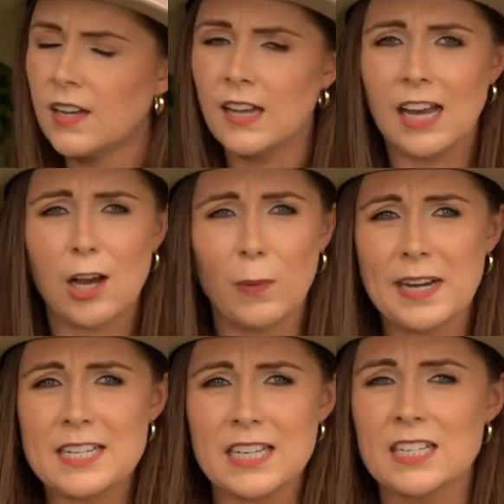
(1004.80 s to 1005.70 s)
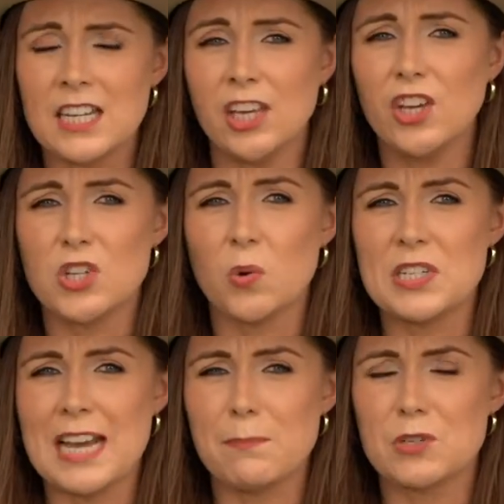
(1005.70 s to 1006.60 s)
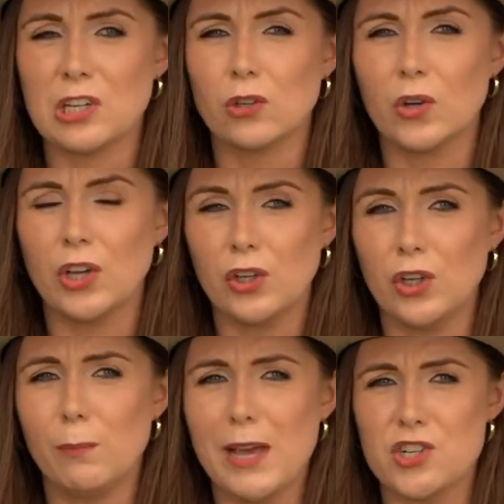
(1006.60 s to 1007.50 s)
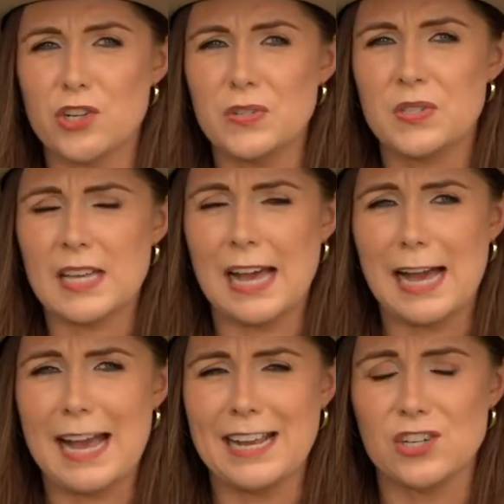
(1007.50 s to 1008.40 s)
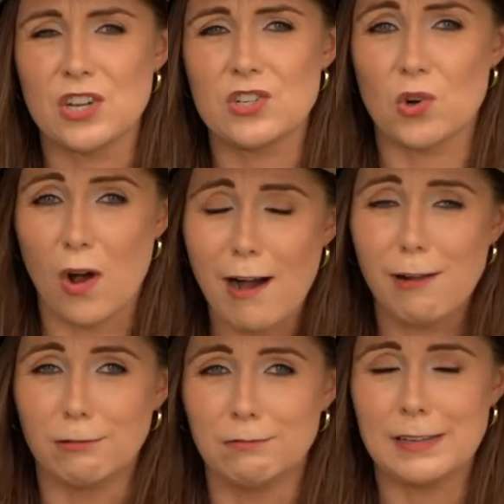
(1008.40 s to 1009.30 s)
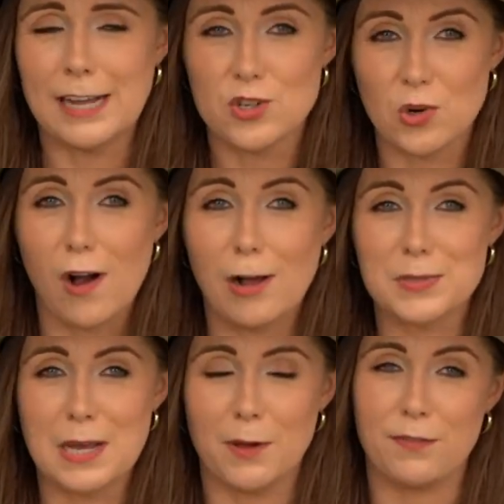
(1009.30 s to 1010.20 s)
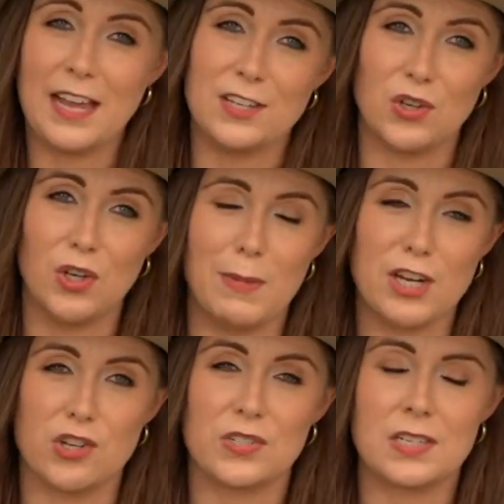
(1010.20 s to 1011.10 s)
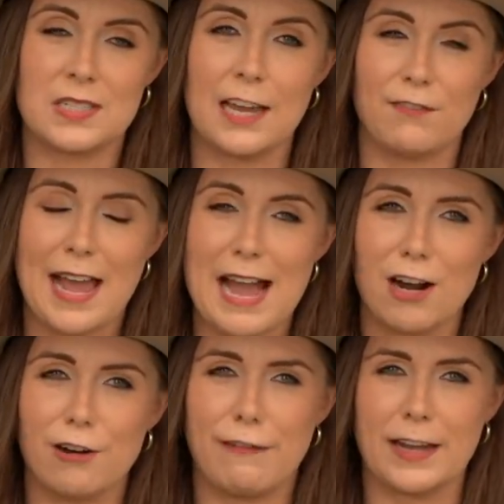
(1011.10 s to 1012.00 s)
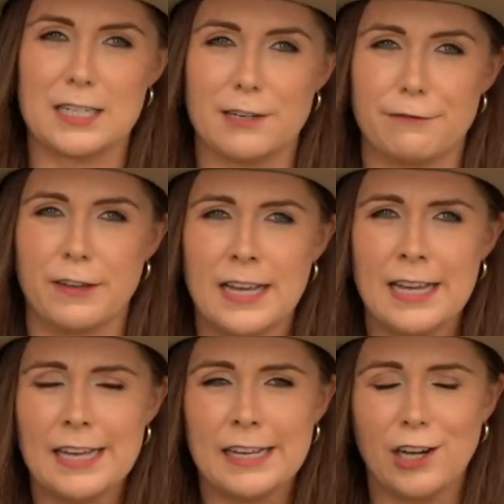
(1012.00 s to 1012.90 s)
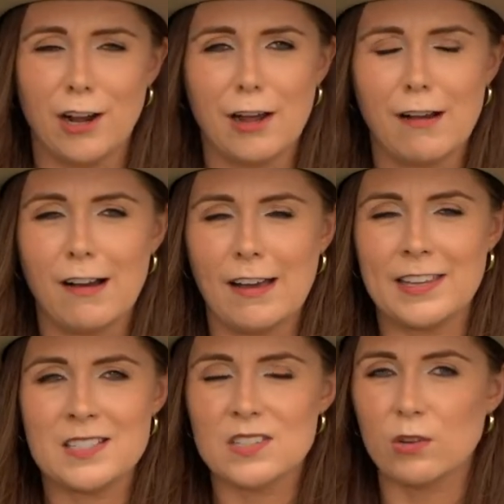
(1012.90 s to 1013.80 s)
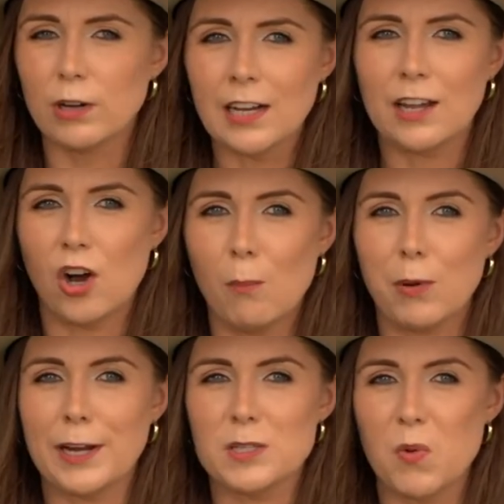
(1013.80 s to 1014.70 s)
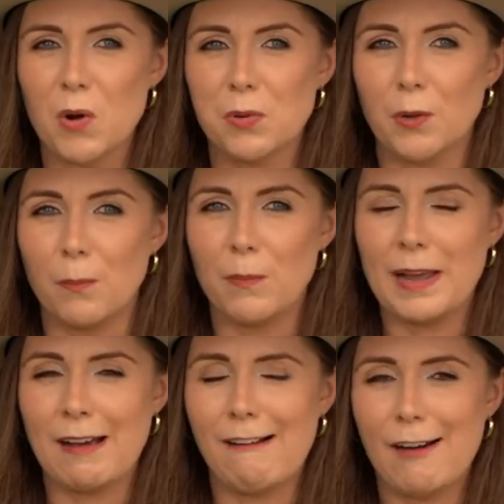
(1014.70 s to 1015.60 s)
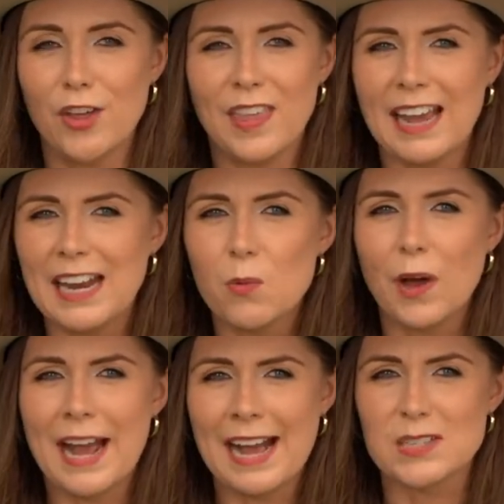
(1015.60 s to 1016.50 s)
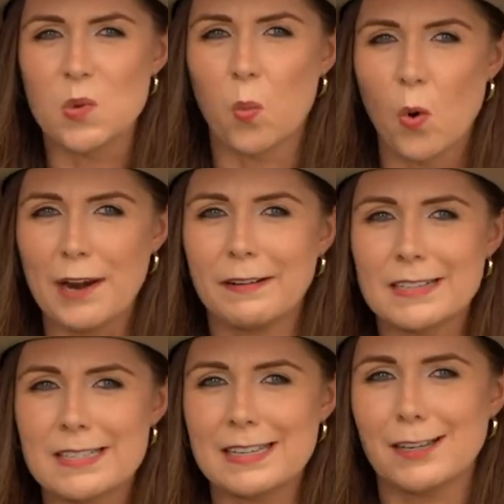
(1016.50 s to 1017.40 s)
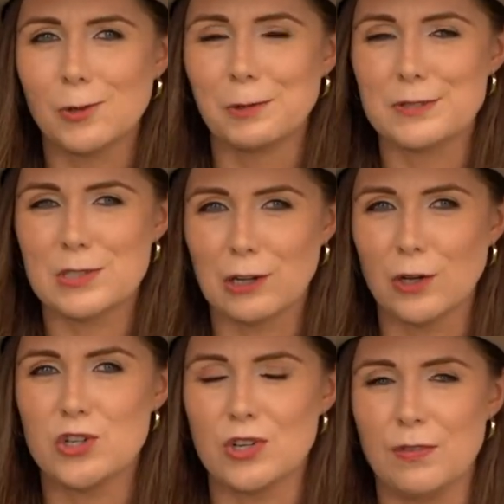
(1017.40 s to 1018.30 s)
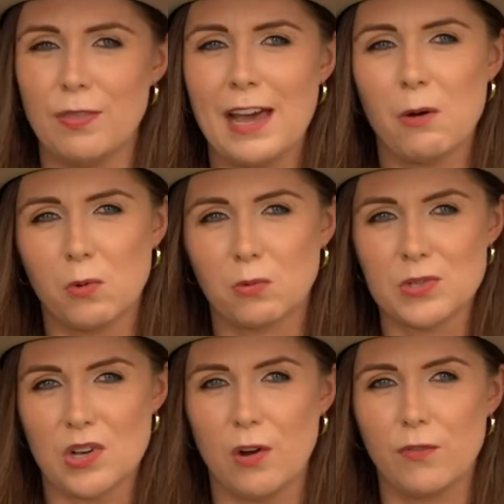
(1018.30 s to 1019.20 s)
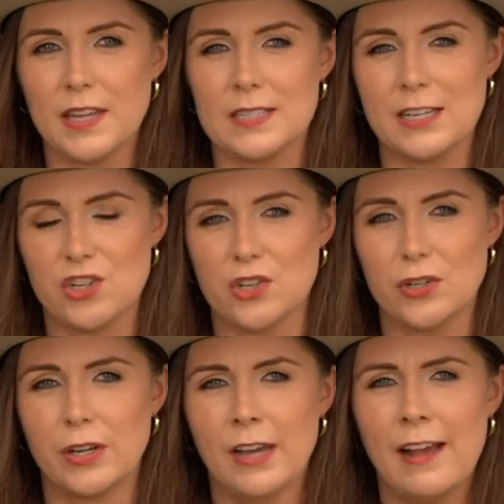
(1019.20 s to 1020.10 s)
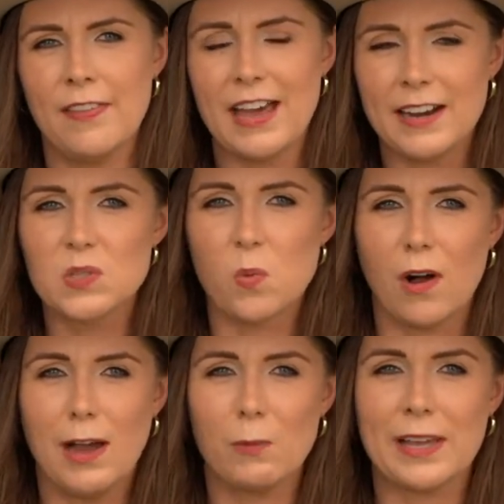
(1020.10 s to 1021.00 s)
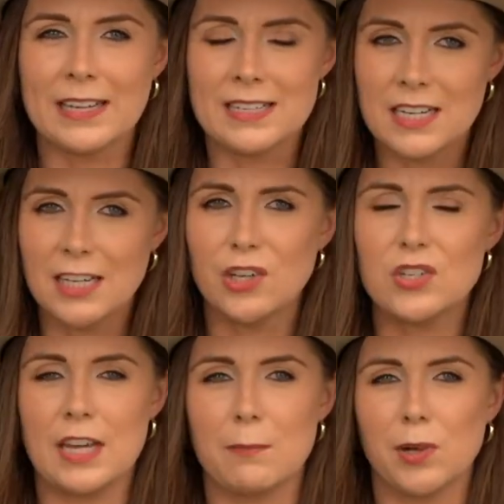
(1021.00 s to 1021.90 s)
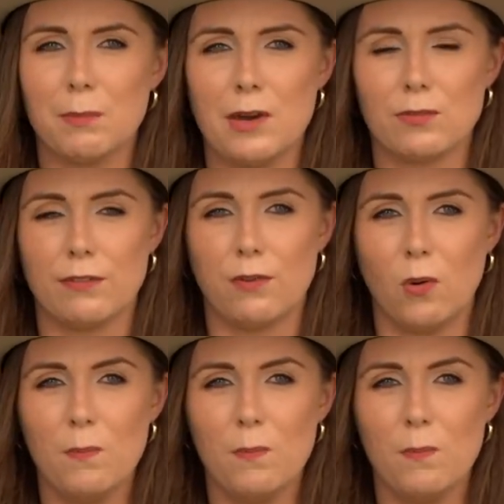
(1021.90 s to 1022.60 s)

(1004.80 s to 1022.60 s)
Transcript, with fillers: Oh, we need to continue to adapt and look at new measures uh, and trial uh, trial some of these new measures to see if they are effective. You know, this is a really complex problem. Uh, I don't think anyone has one single solution that will resolve this issue. That is why we continue to implement reform.